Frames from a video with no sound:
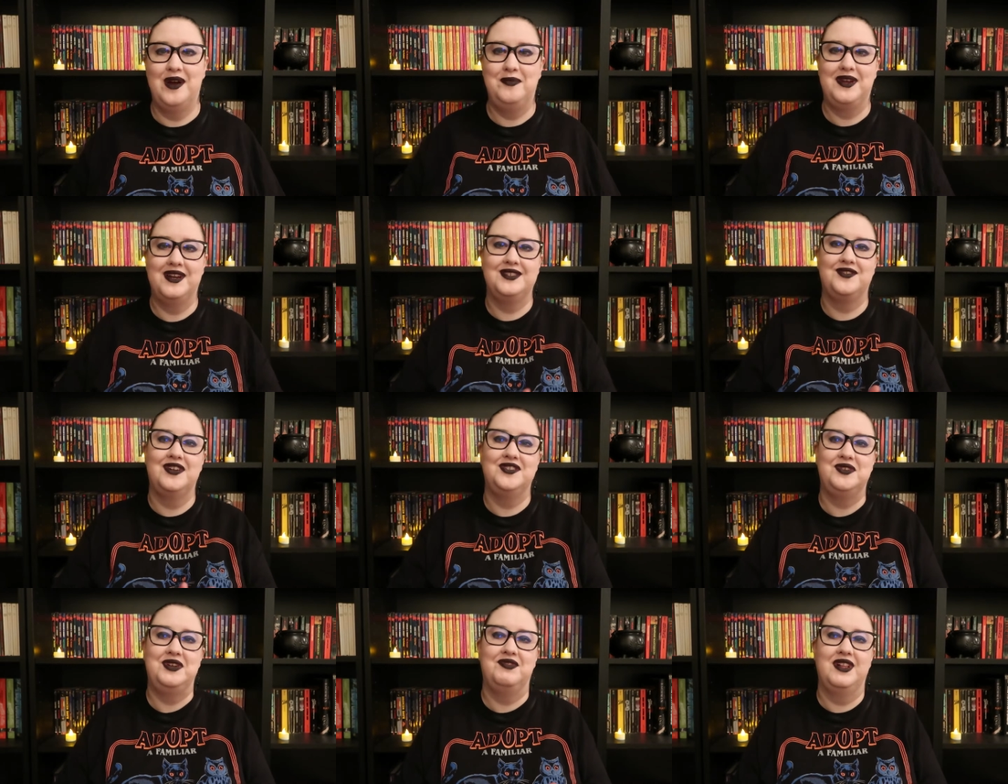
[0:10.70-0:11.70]
I hope you guys are all
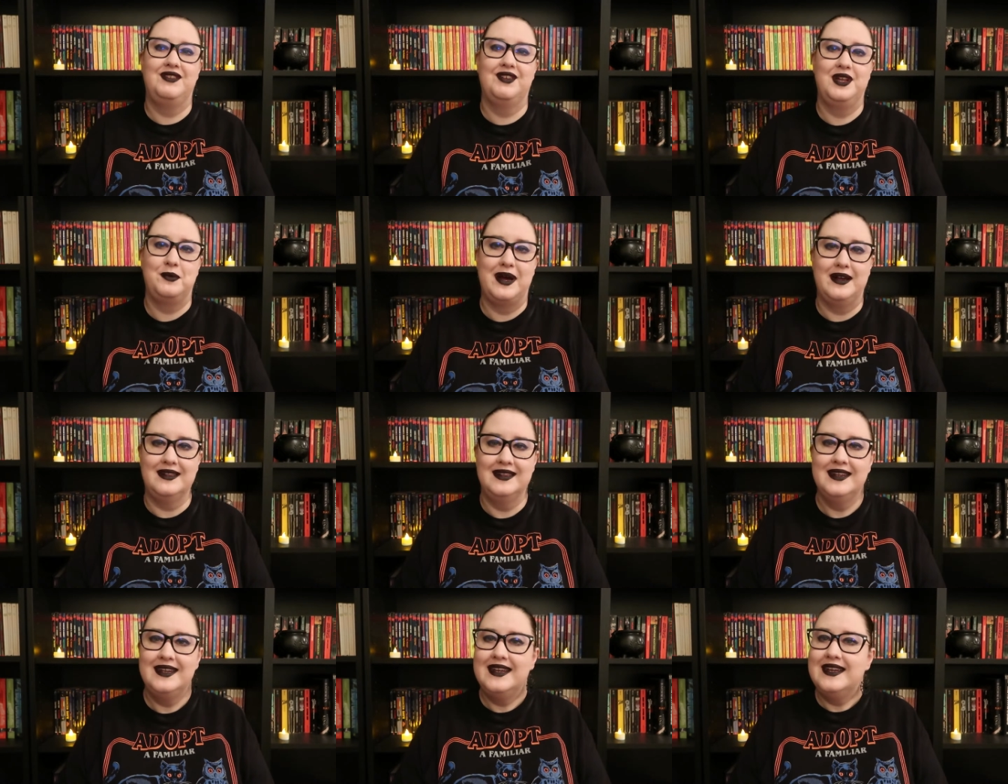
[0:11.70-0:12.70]
doing really, really
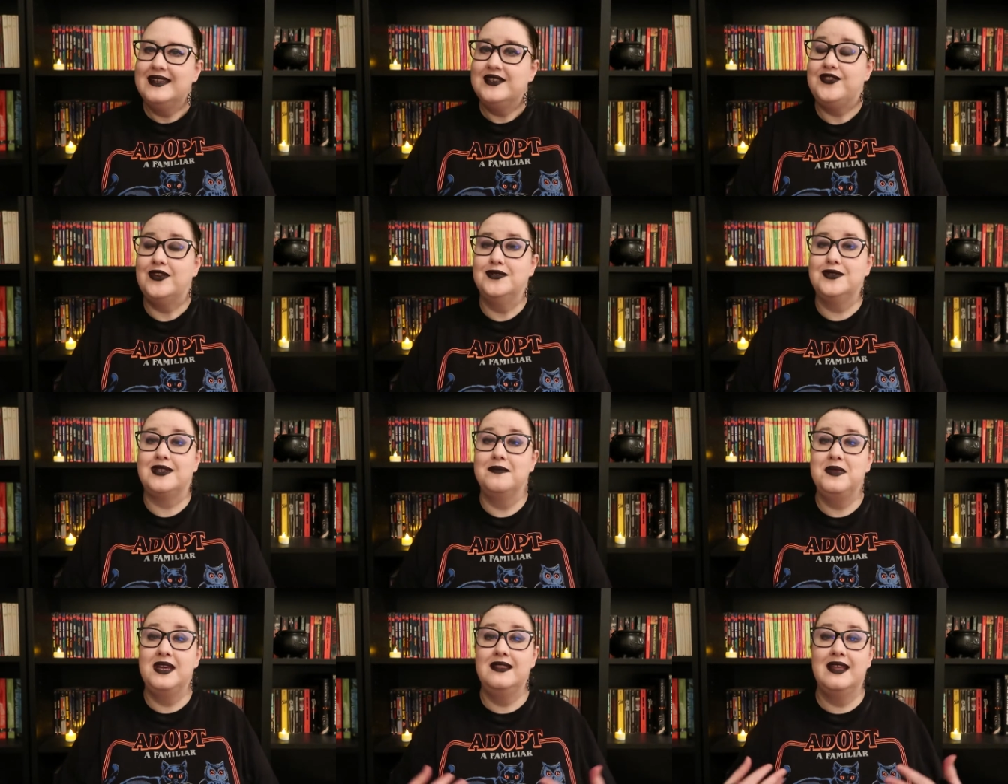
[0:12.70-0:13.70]
well. So
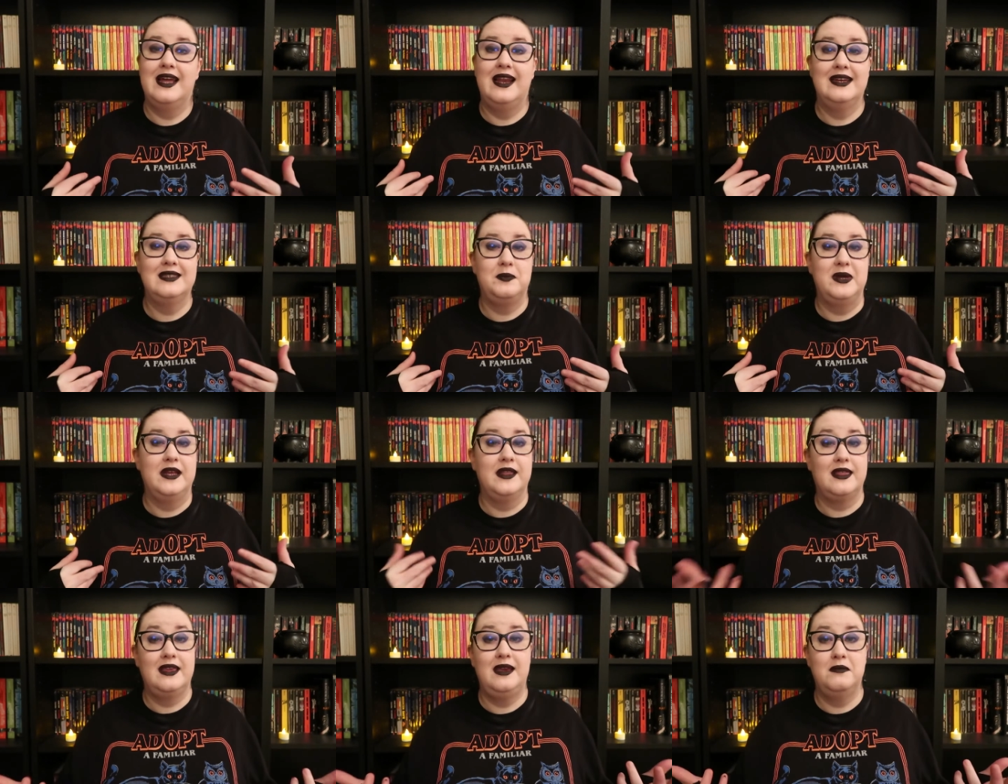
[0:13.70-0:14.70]
something that has been a
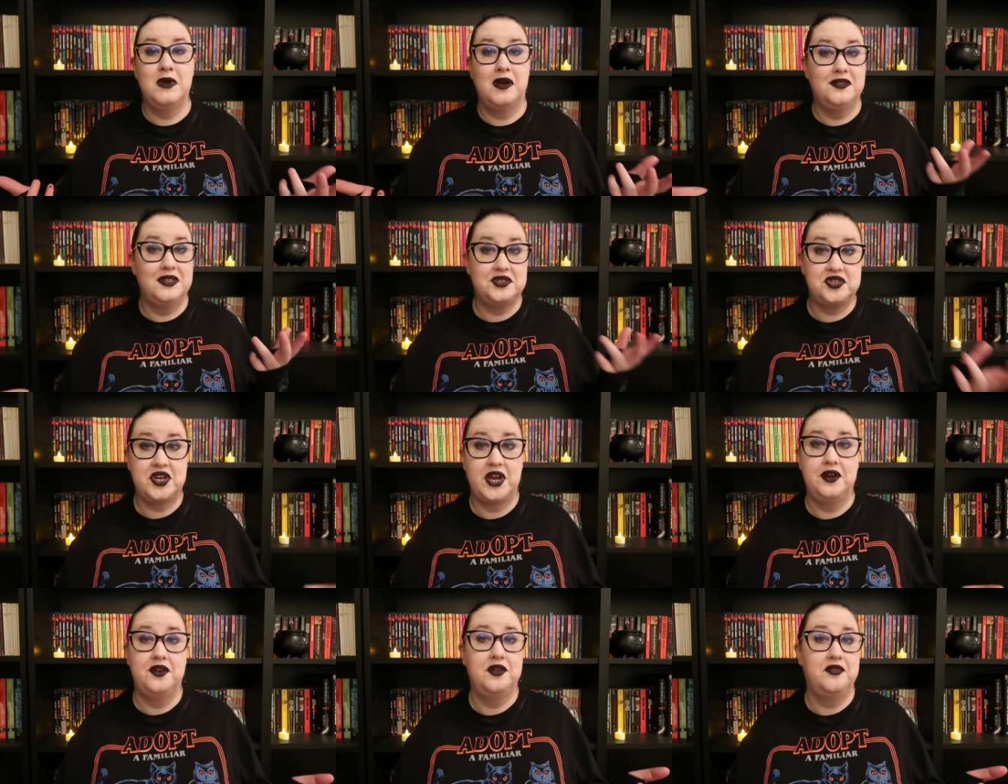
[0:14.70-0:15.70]
theme on this
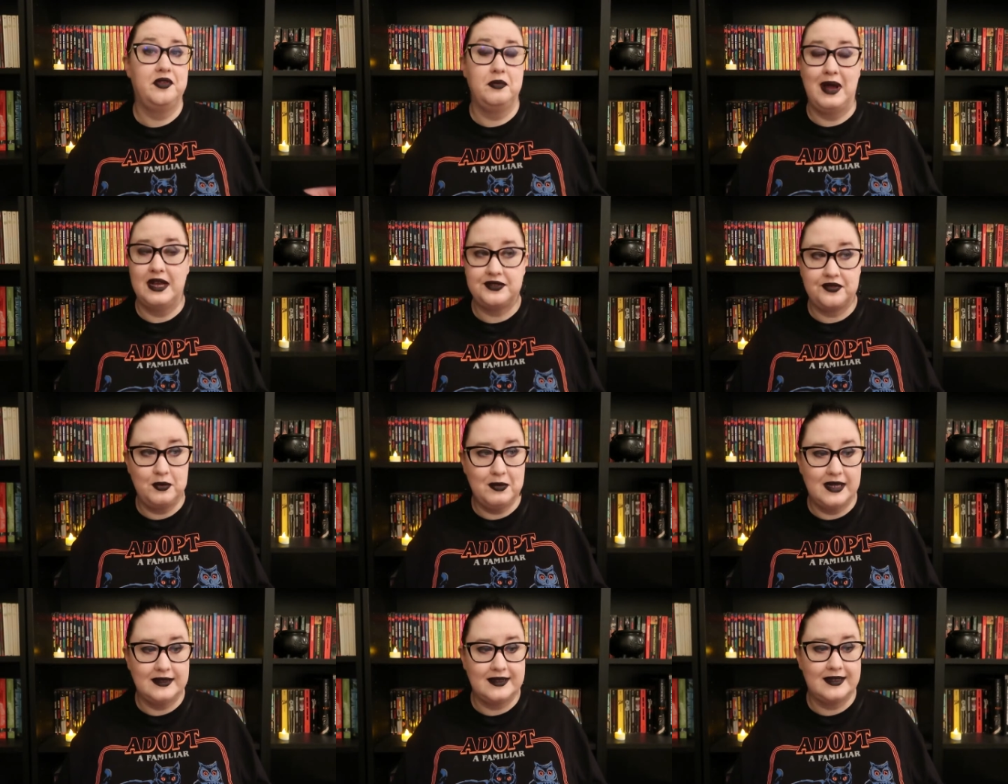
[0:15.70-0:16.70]
channel over the past few
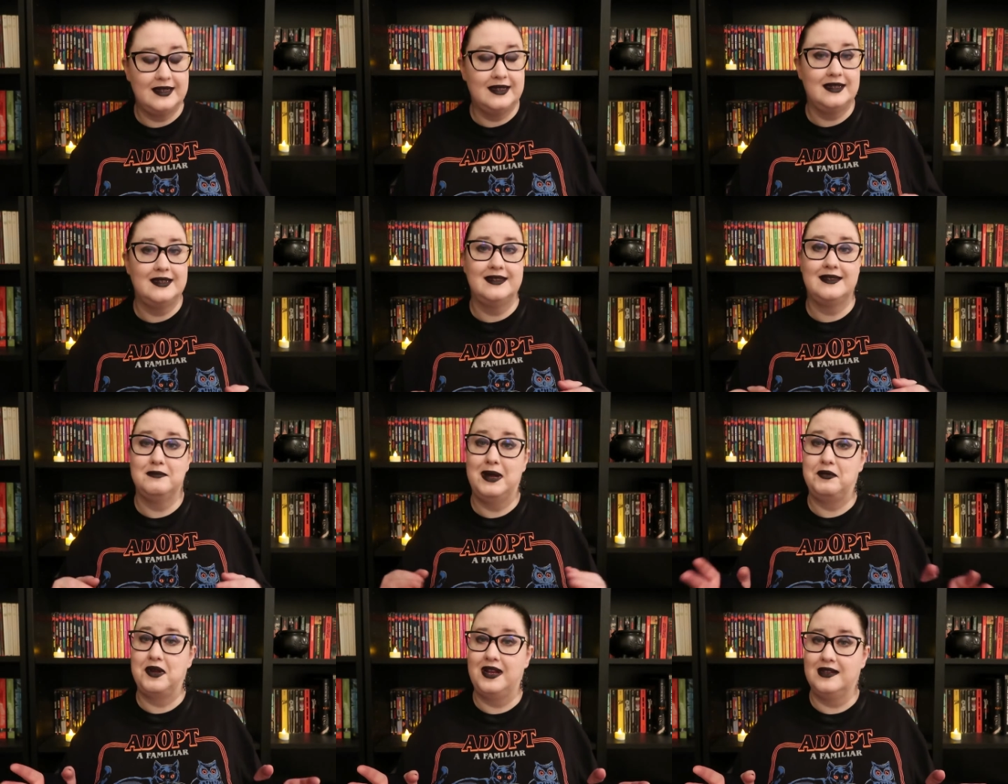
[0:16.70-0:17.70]
months is
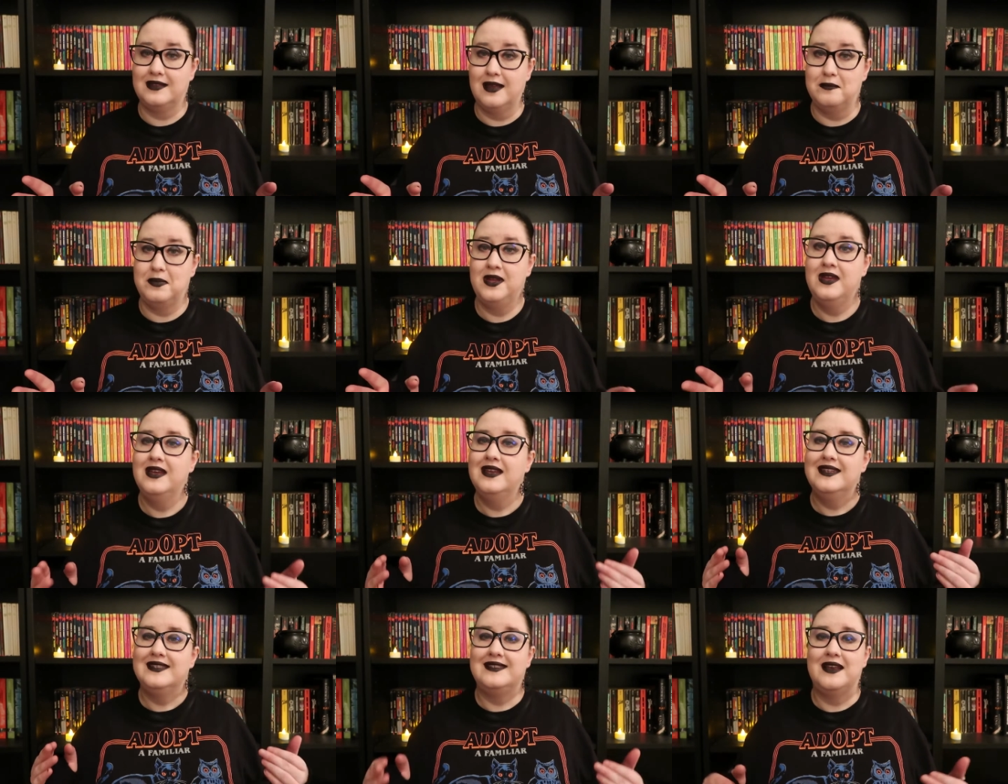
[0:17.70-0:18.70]
my reading slump.
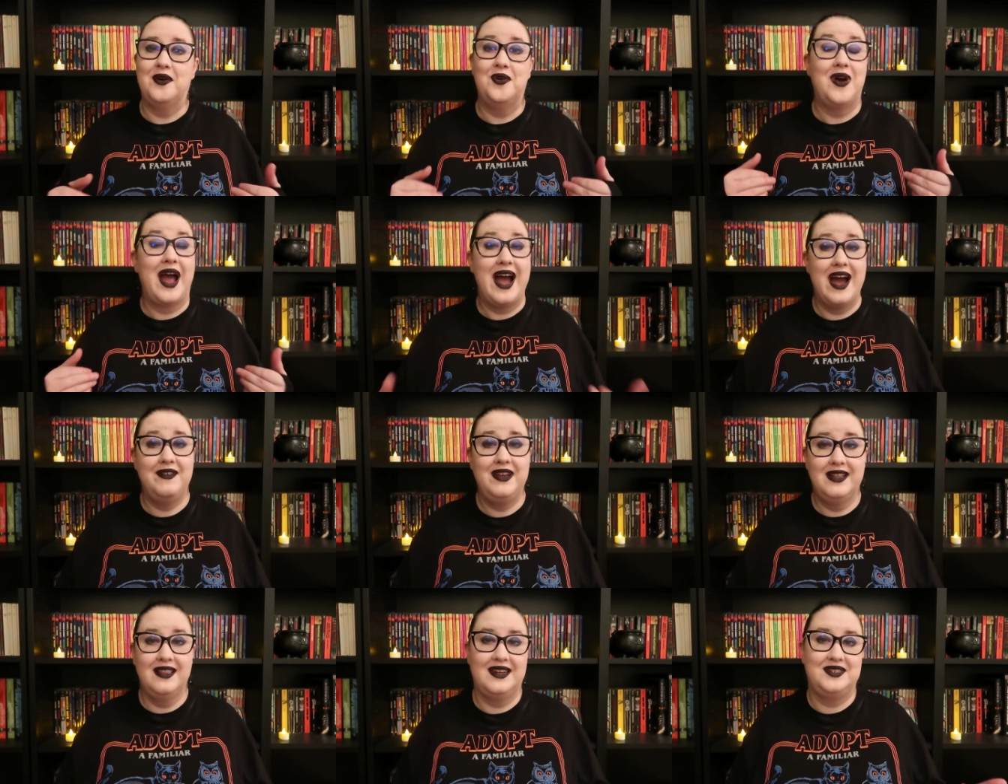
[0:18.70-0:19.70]
So
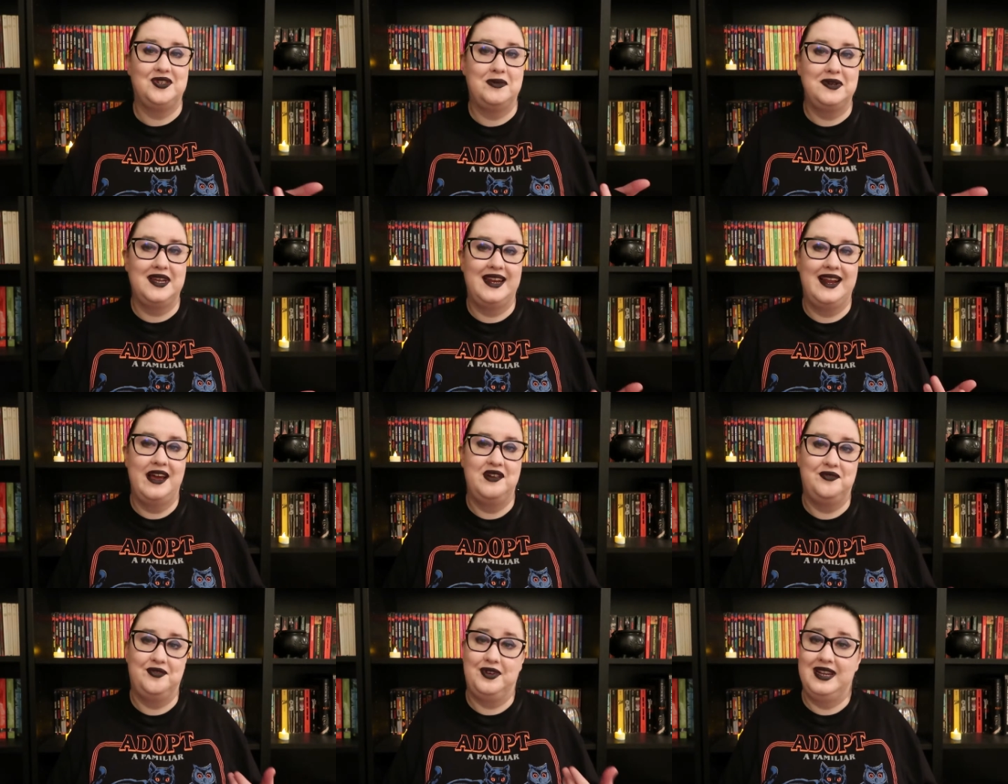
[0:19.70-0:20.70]
having a lot of trouble getting
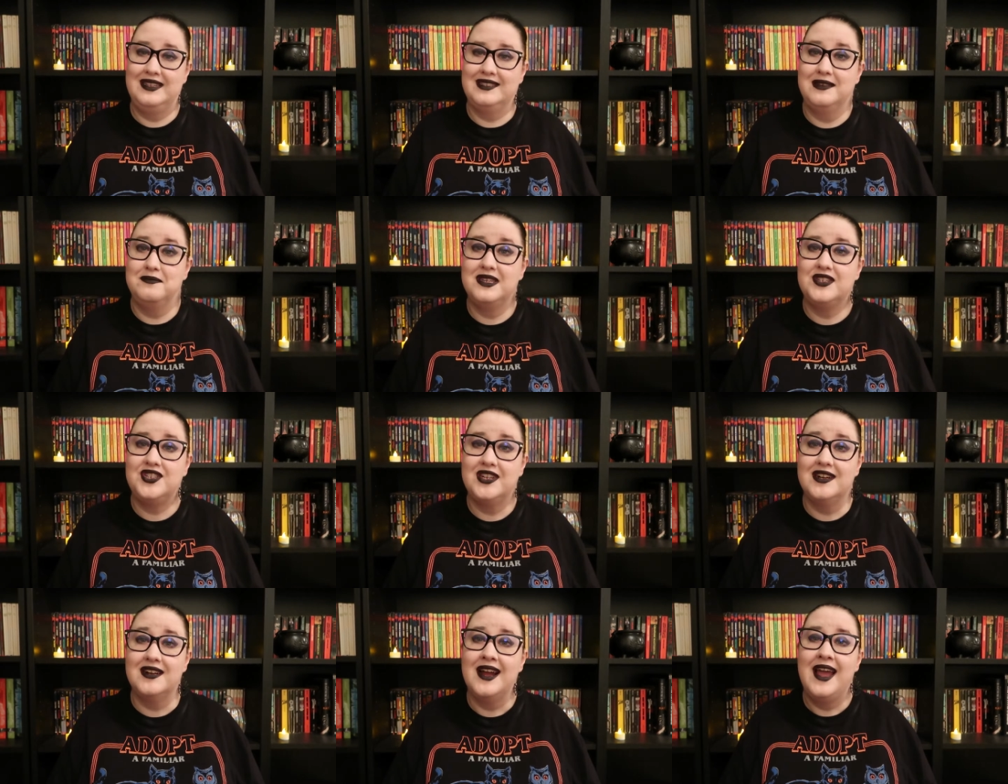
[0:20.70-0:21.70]
out of a reading slump this
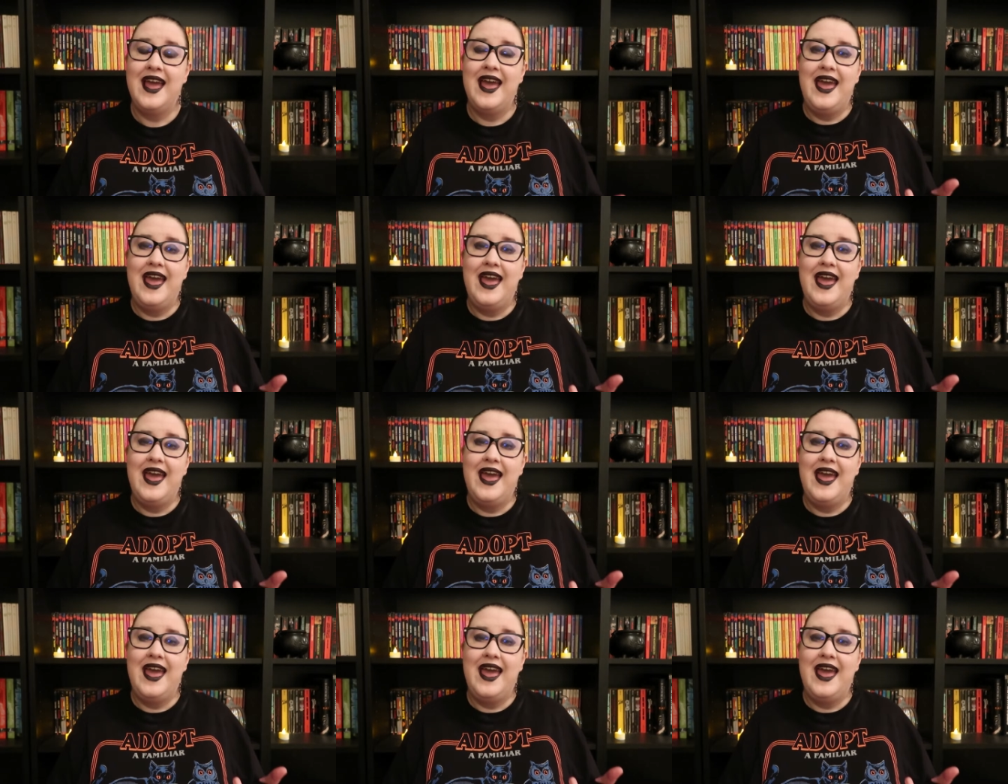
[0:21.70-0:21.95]
year